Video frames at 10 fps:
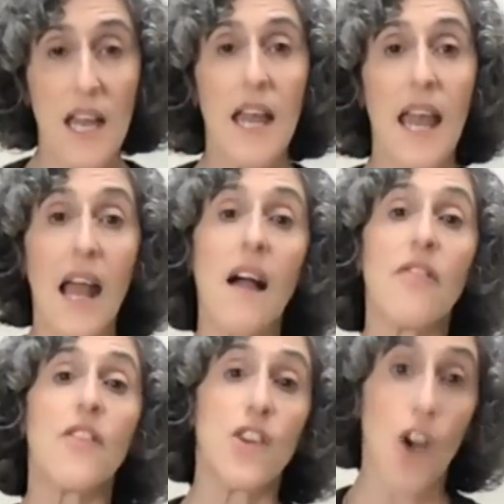and
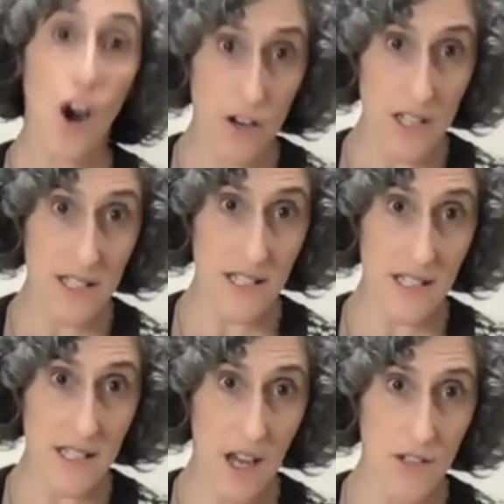the yarn is
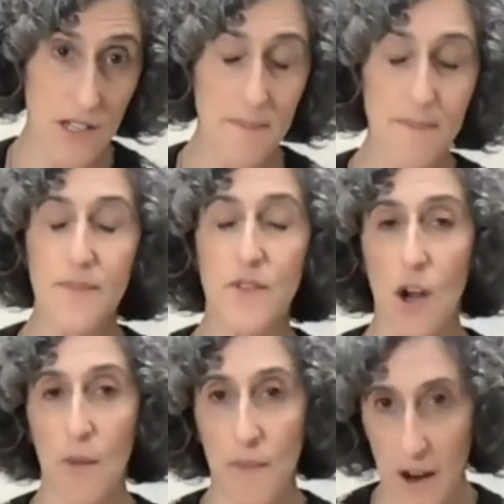discounted.
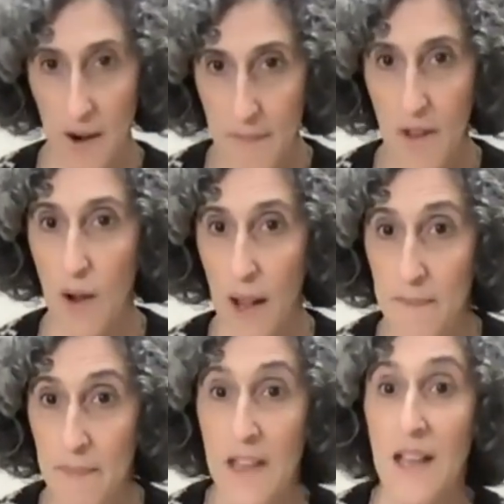So there, okay.
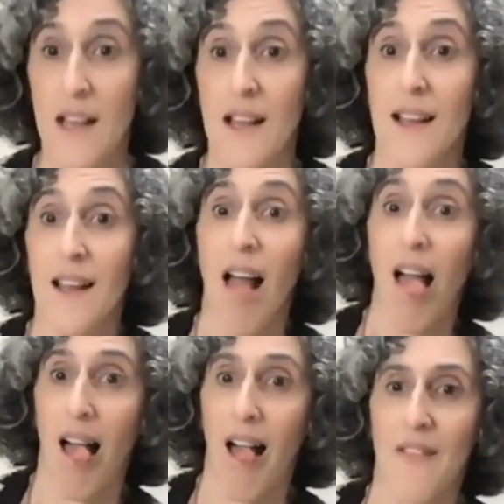
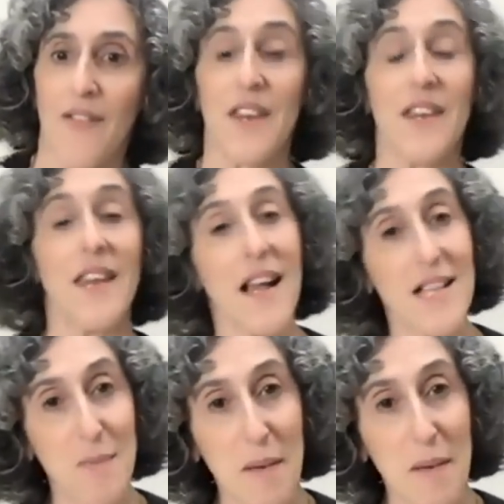The next big